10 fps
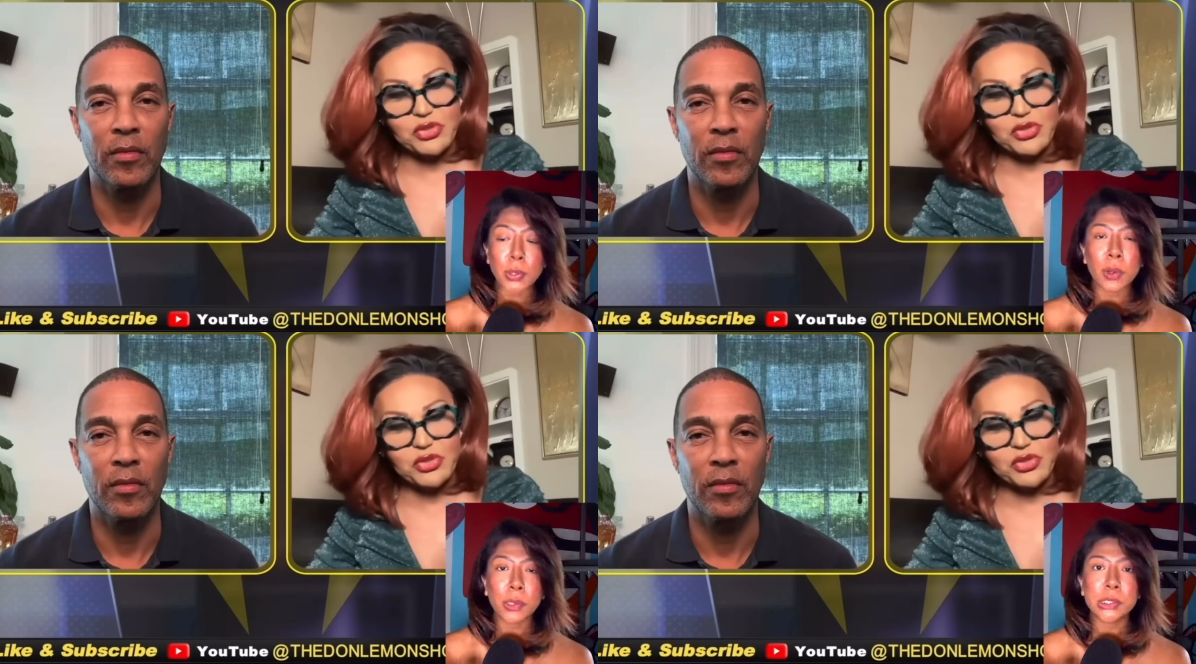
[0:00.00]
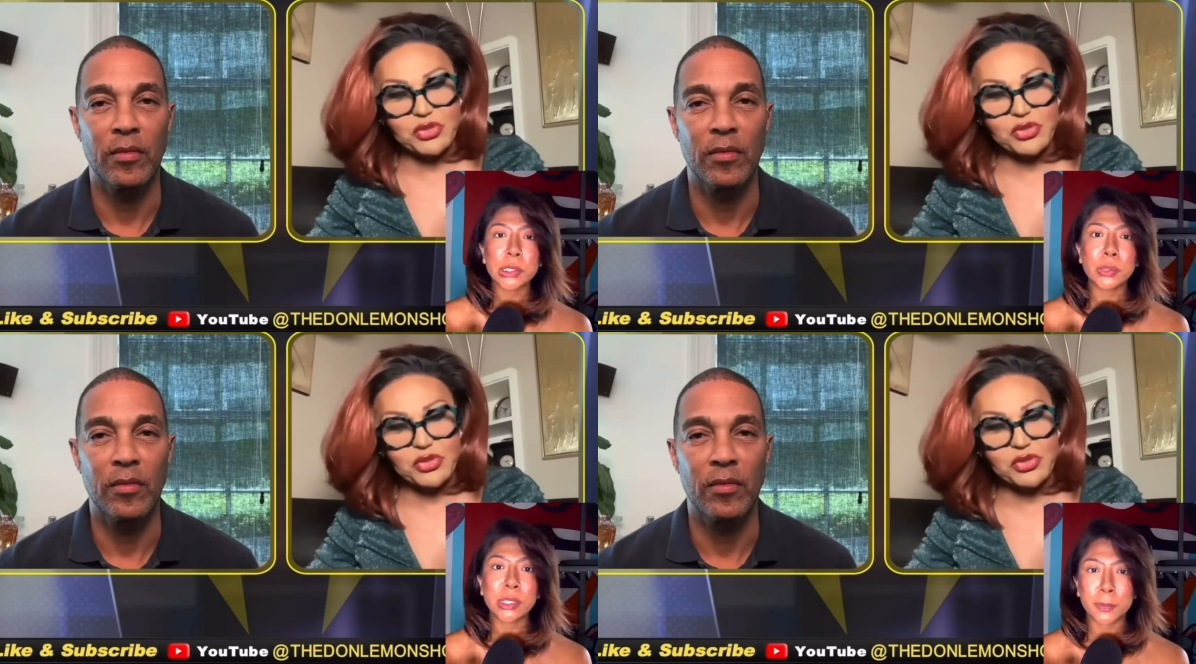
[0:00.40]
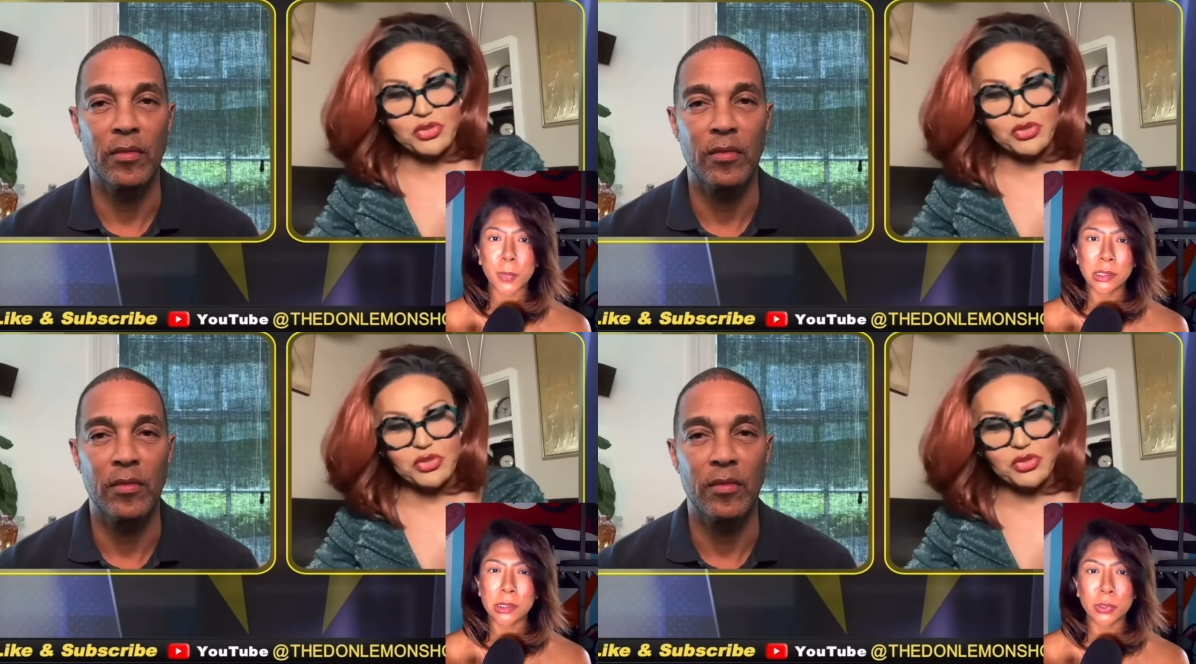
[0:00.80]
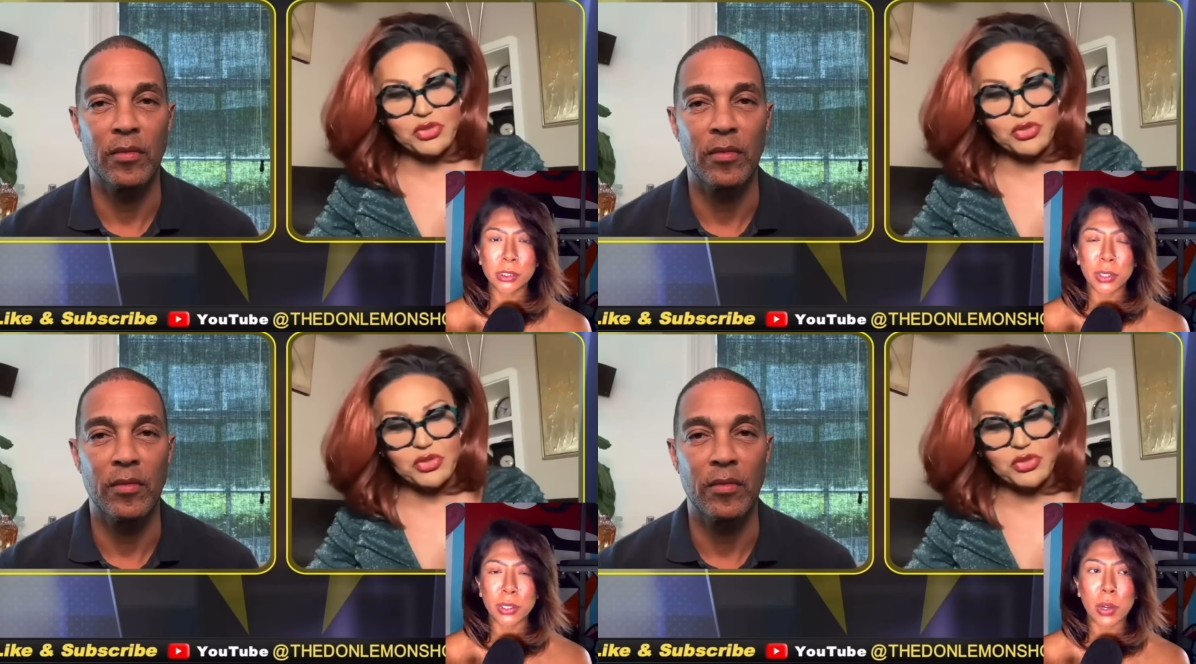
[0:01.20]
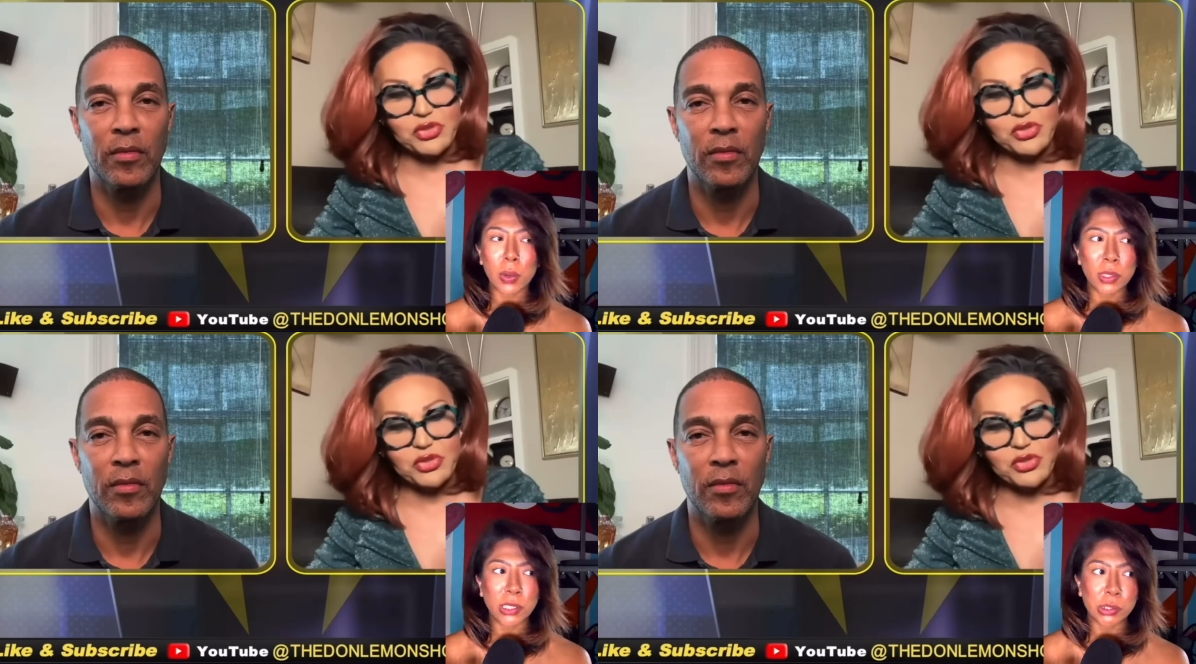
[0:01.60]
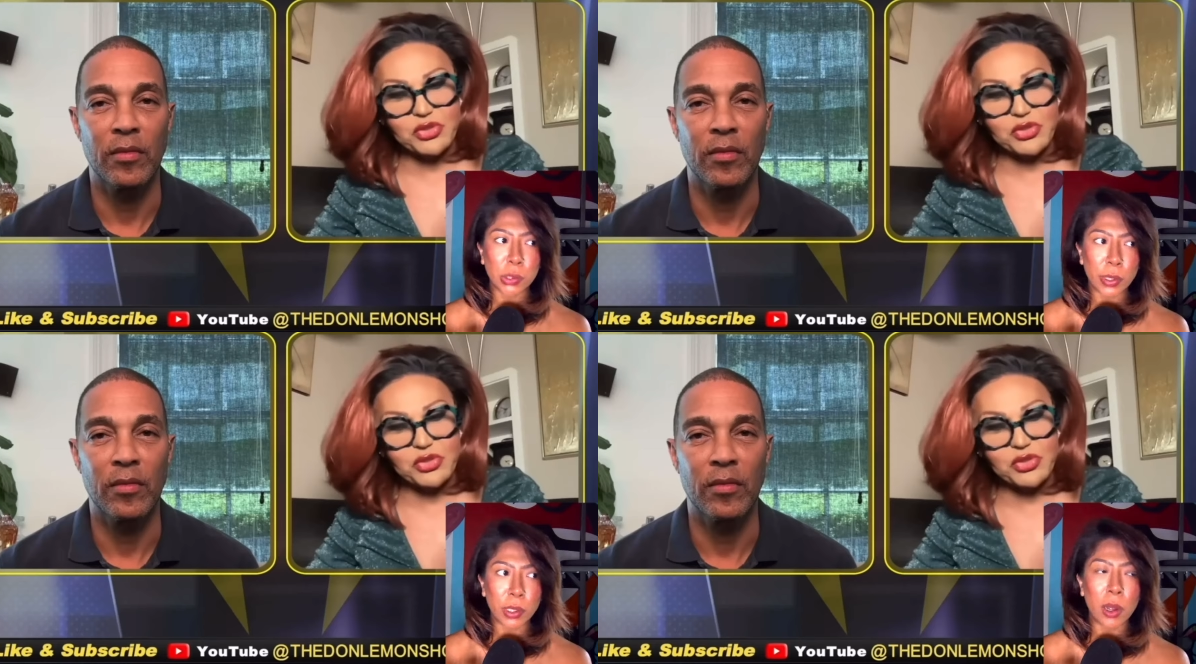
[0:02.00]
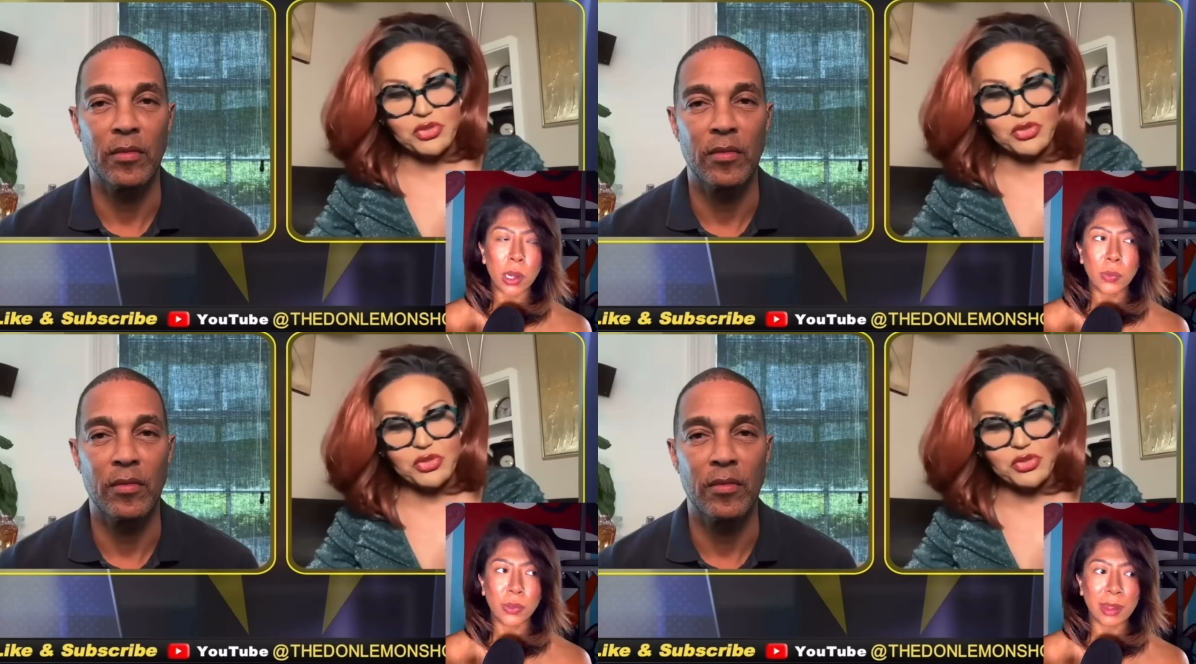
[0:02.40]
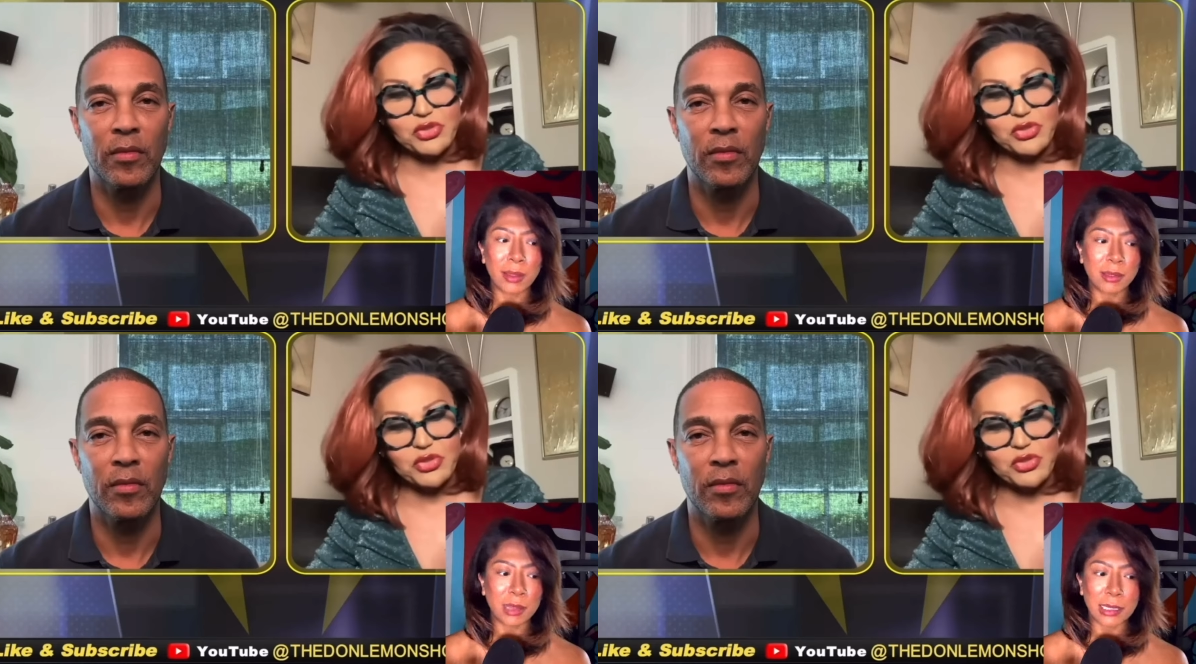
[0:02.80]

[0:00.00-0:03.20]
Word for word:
Speaker 1: you're also responsible to know what is going on within